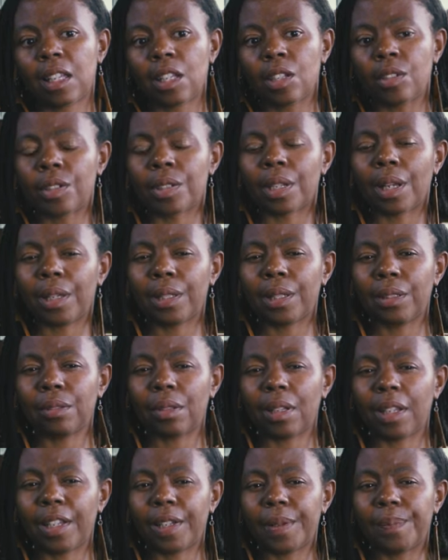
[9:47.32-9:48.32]
So
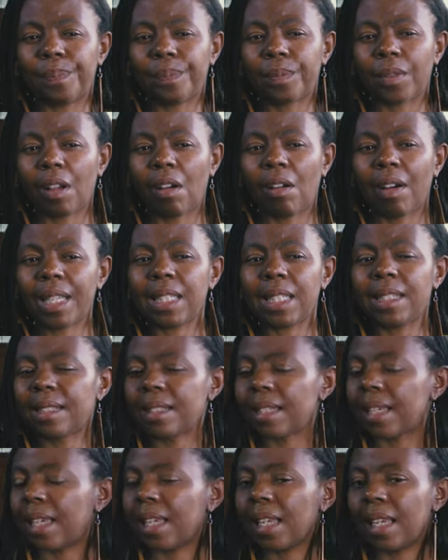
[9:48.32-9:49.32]
um, I
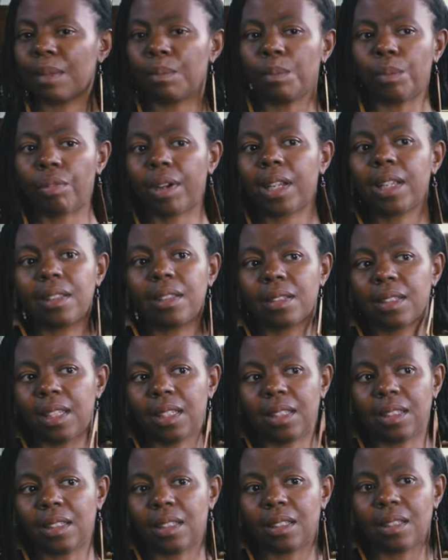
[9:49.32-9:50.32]
see and bring
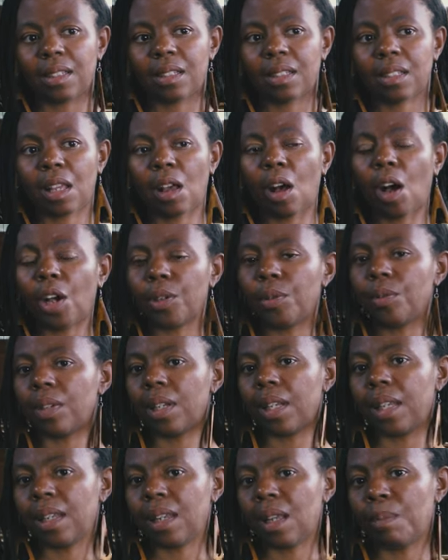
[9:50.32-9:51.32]
things that
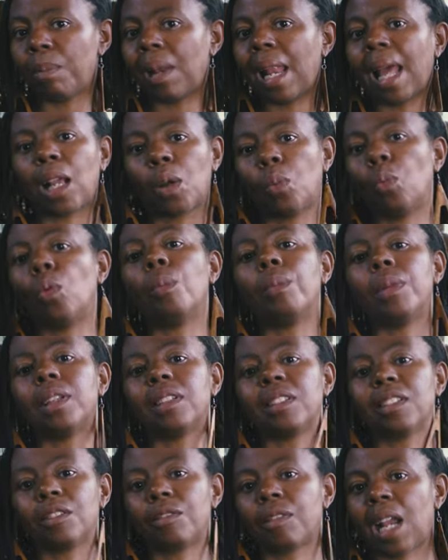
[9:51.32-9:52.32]
only a black
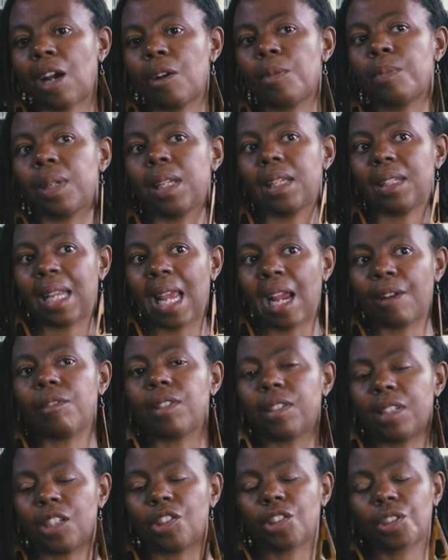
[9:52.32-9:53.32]
woman of Caribbean
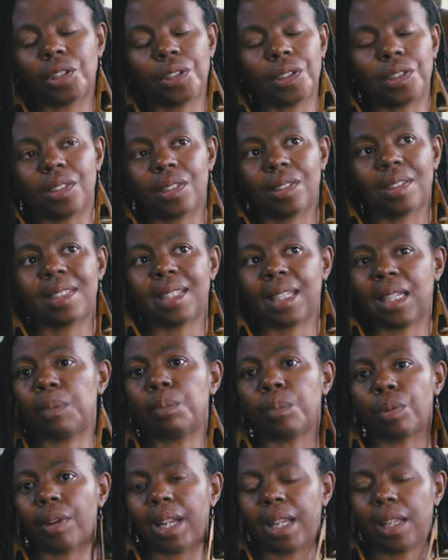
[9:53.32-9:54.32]
heritage could see and
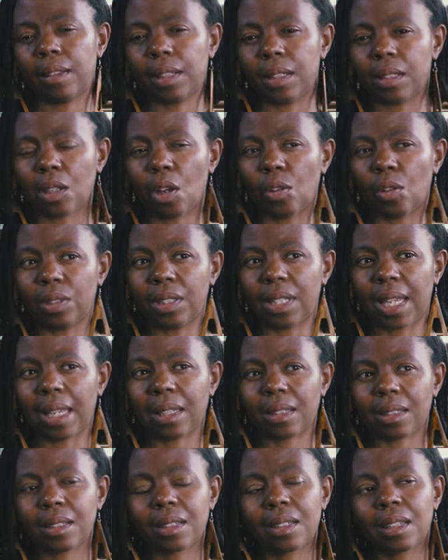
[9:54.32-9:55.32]
bring in this
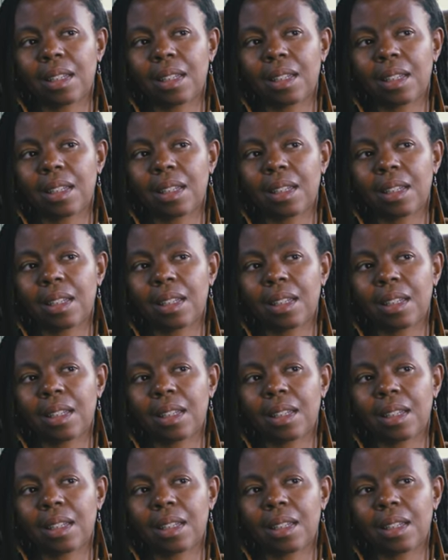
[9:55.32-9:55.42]
context.